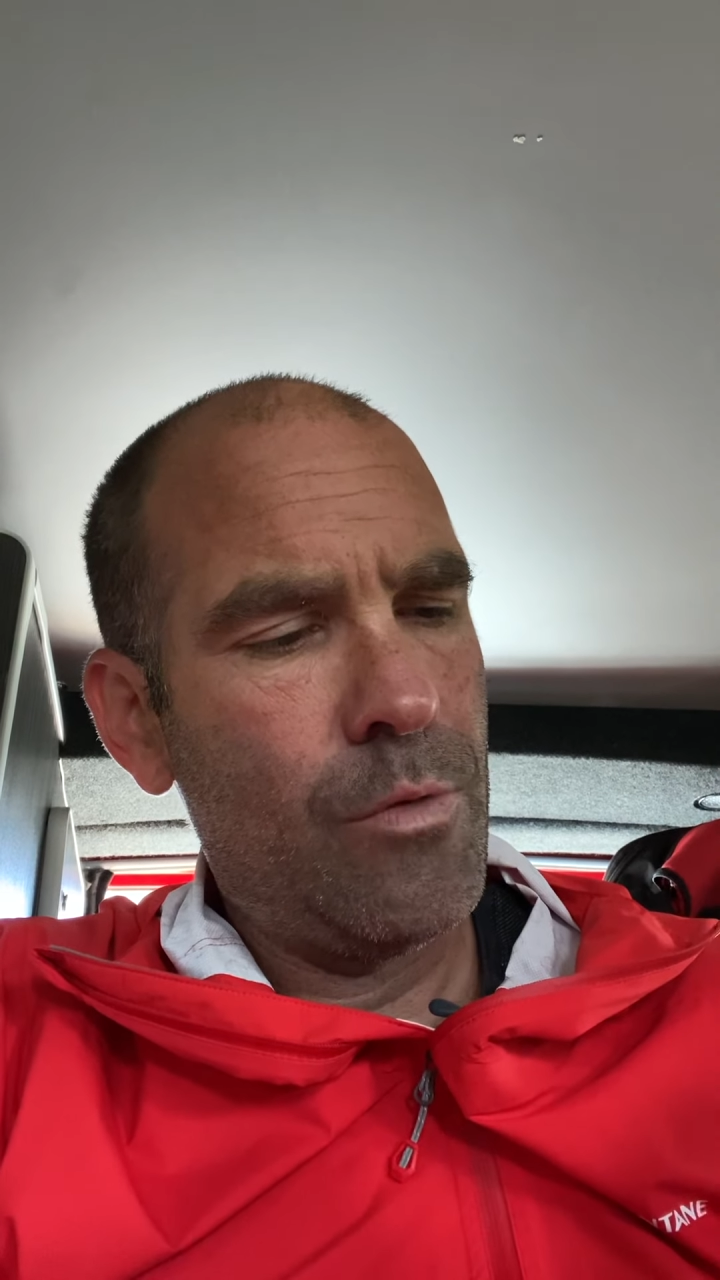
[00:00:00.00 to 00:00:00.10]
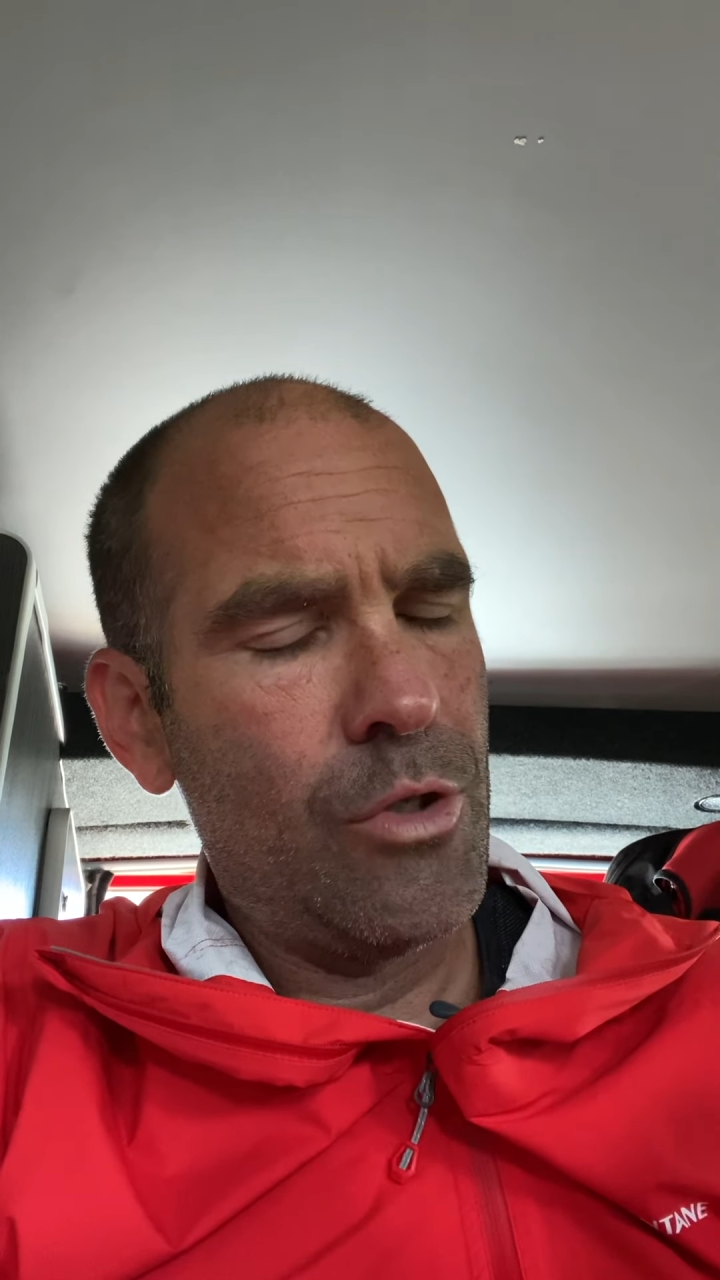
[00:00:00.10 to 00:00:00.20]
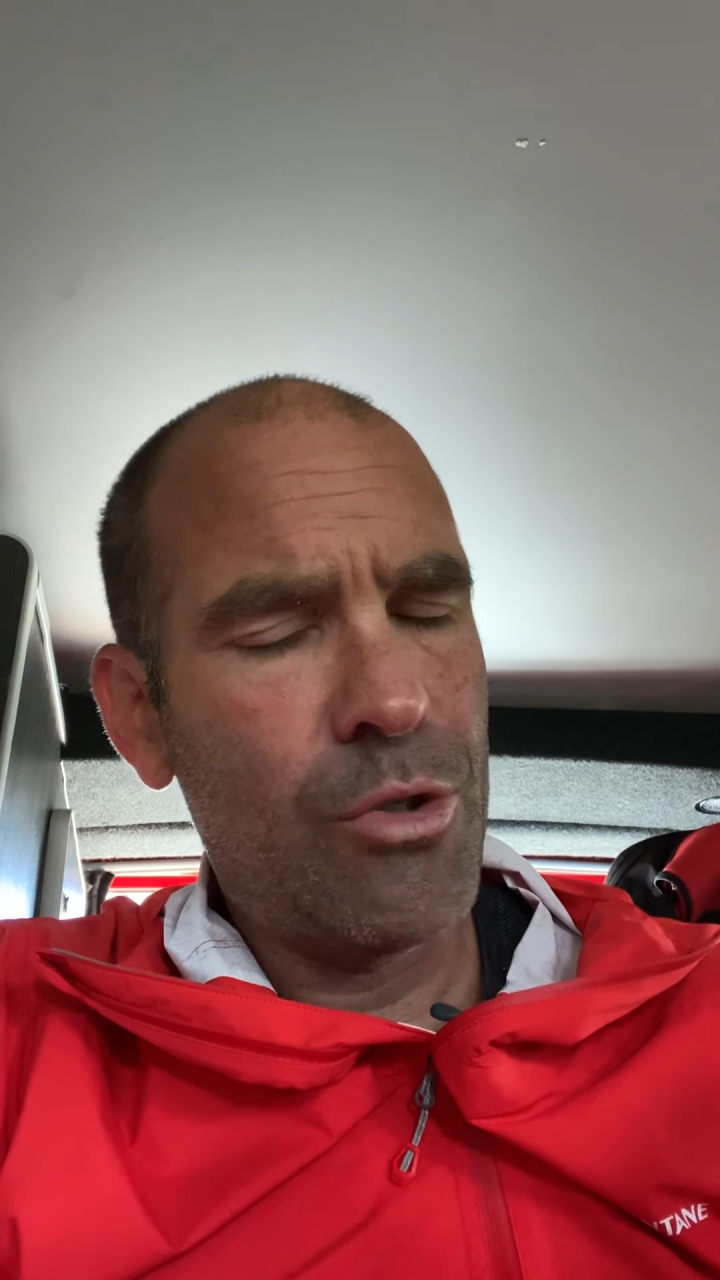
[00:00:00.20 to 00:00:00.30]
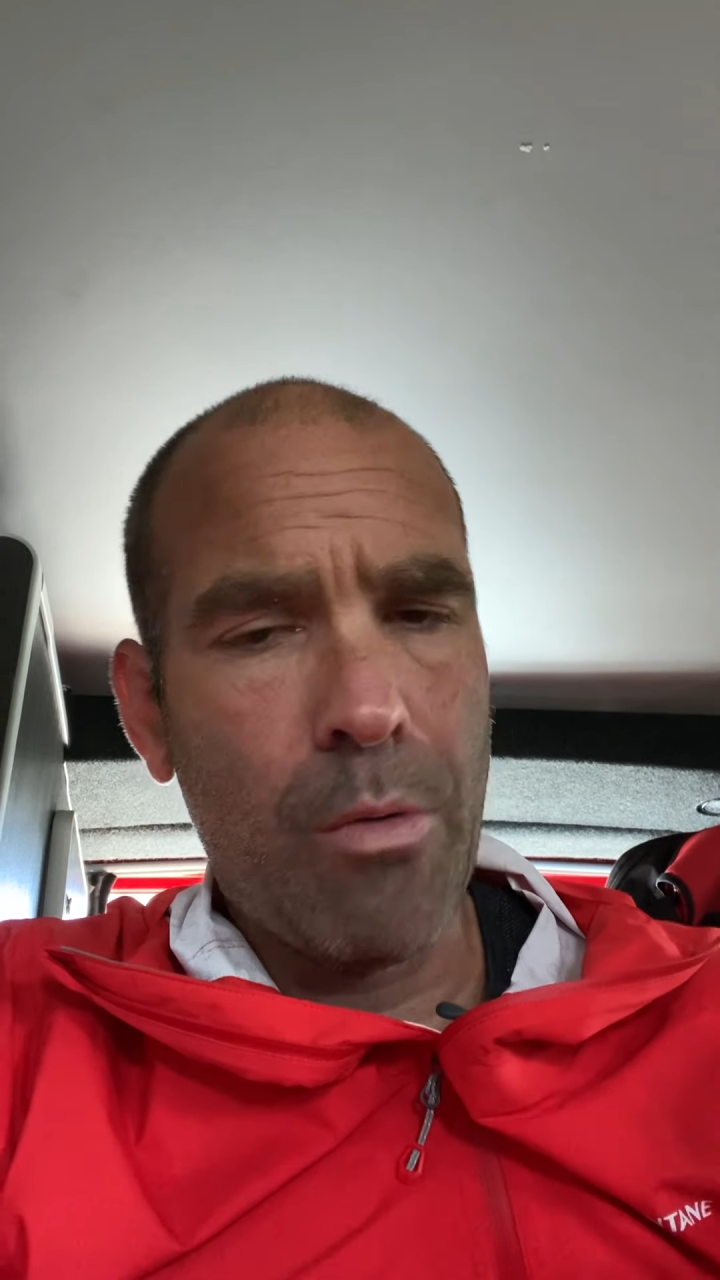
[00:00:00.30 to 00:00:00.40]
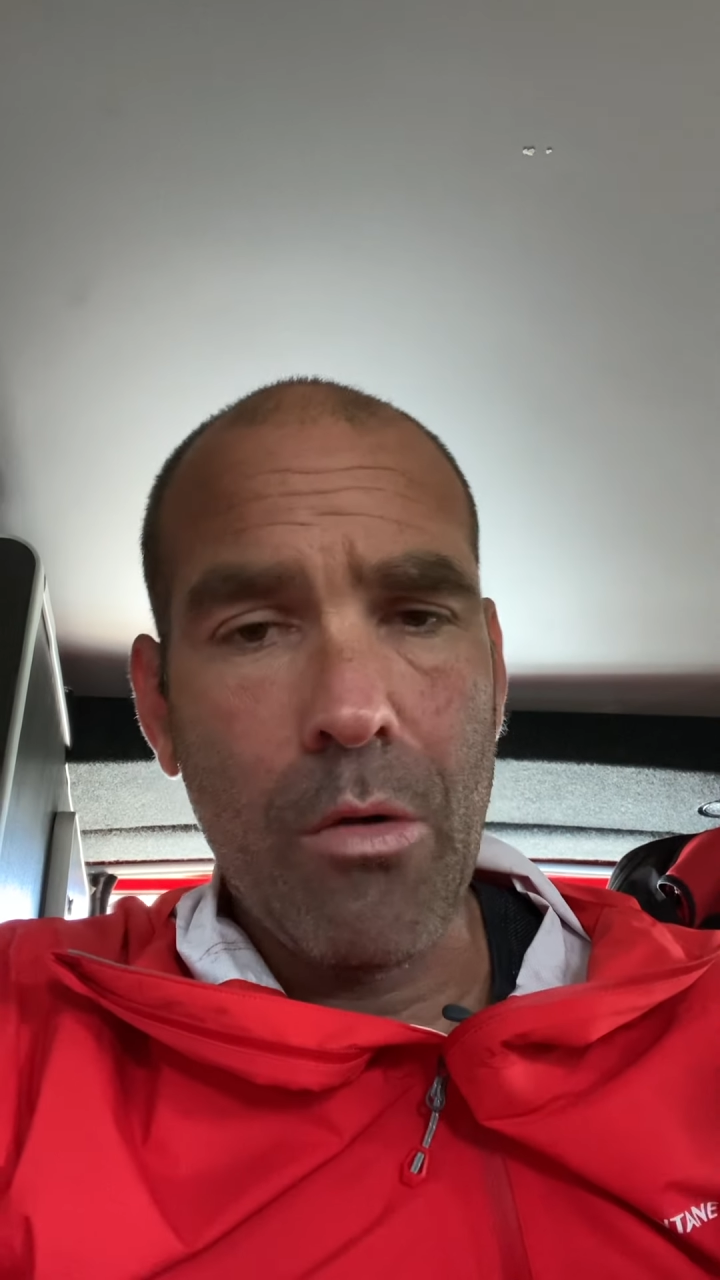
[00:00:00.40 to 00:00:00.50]

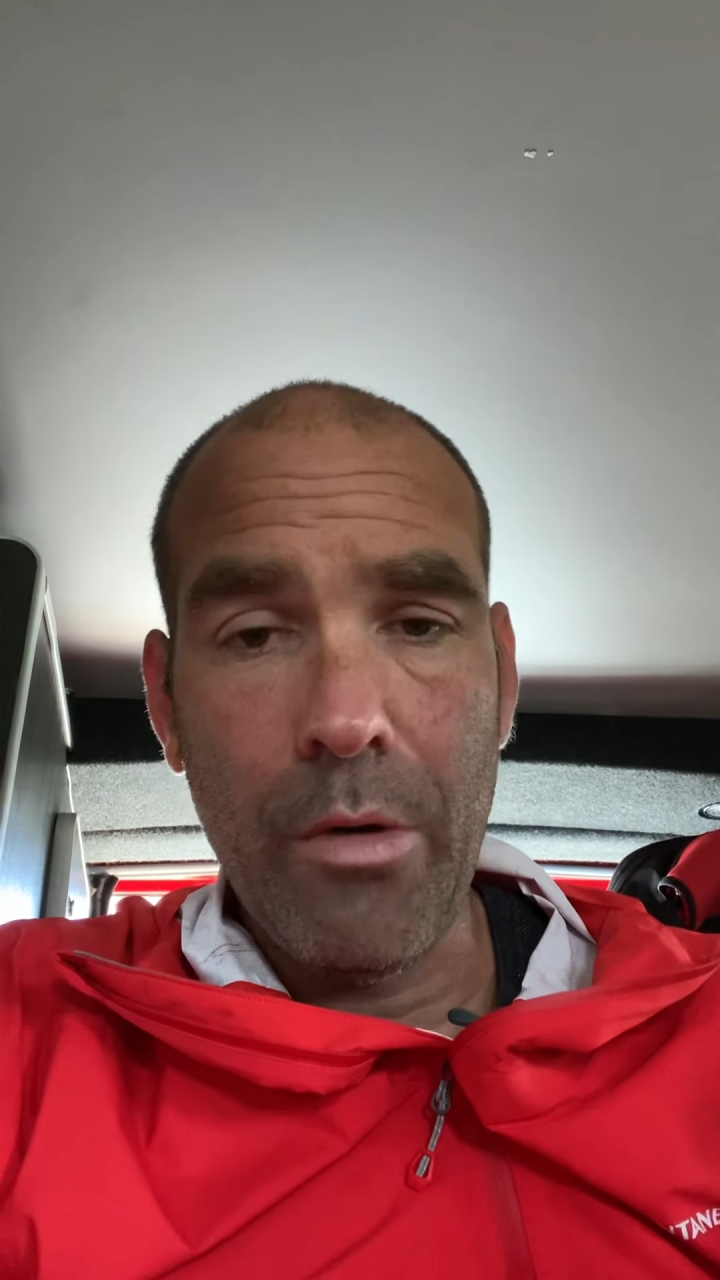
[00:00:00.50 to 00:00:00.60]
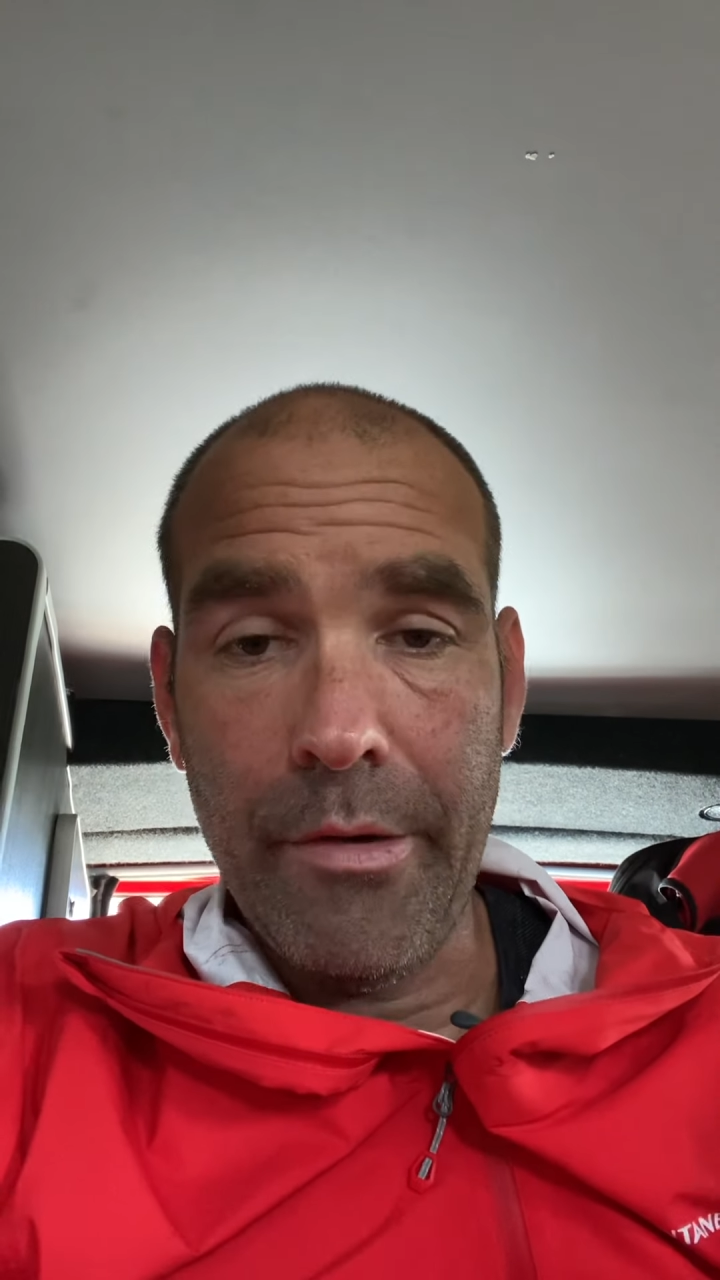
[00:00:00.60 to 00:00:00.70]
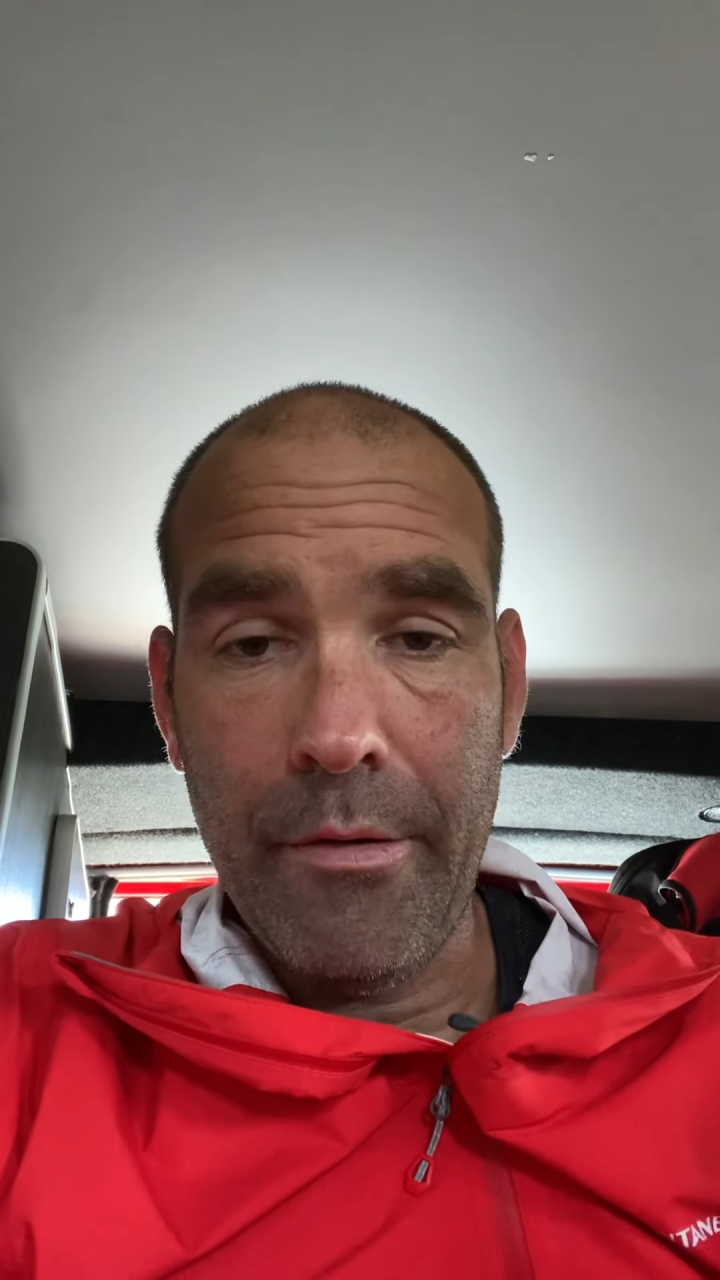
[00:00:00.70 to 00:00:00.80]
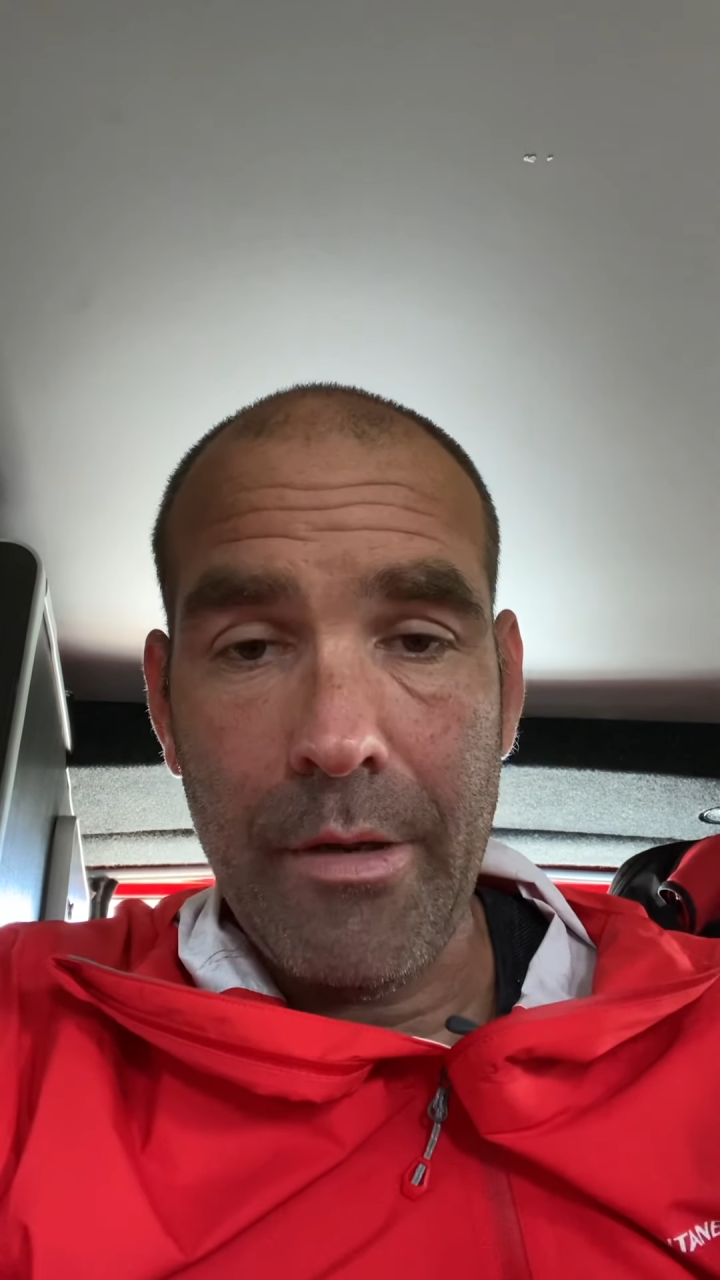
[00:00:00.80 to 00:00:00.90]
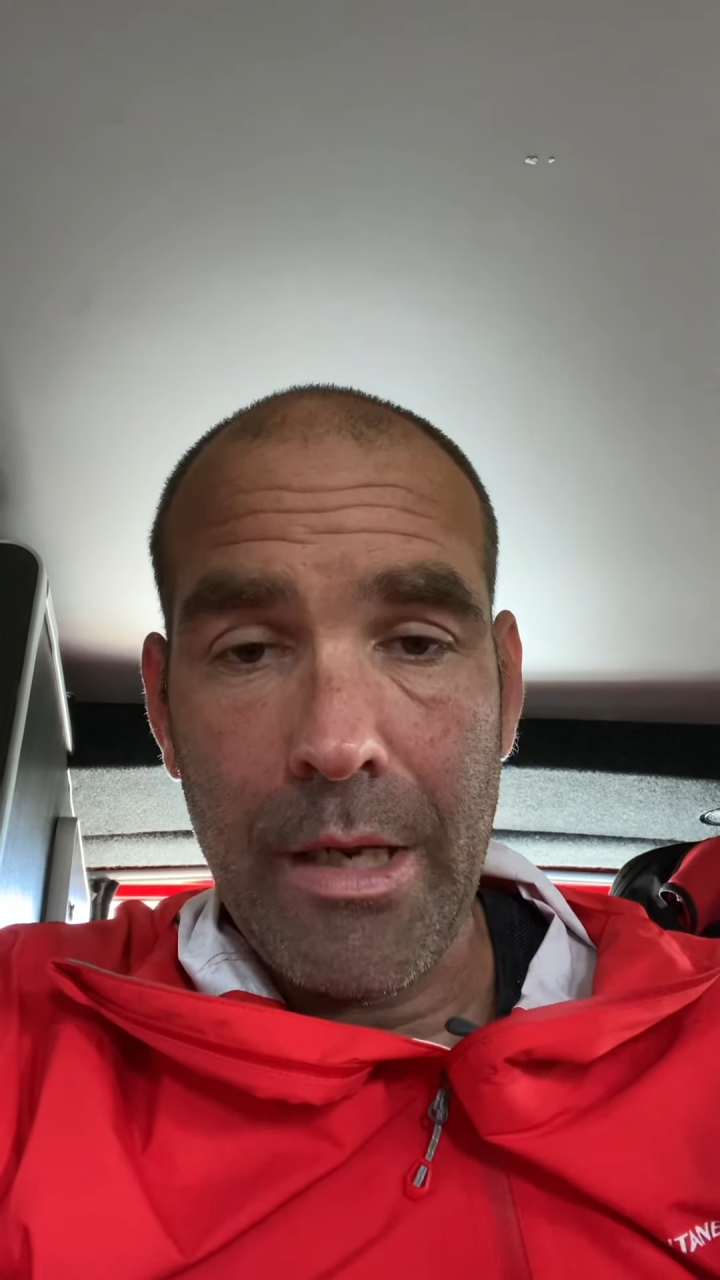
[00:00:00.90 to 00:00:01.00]
swollen